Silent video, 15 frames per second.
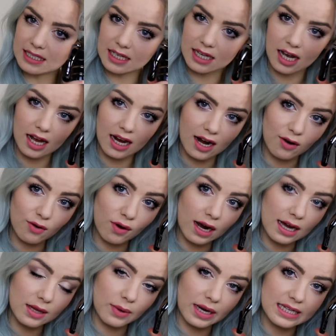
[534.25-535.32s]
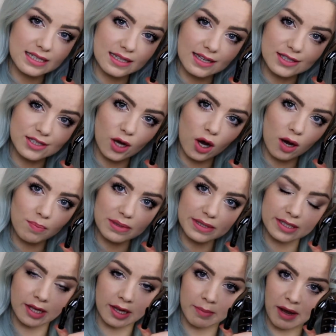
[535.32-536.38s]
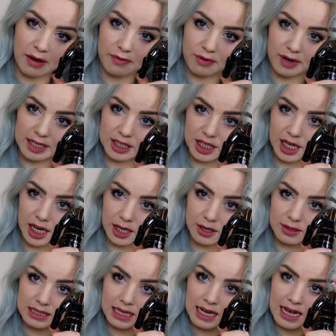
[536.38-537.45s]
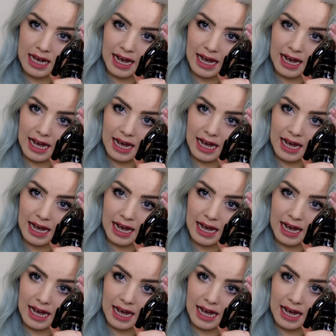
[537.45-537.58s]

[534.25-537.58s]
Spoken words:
to curl it right the way to the top so that my fringe curls,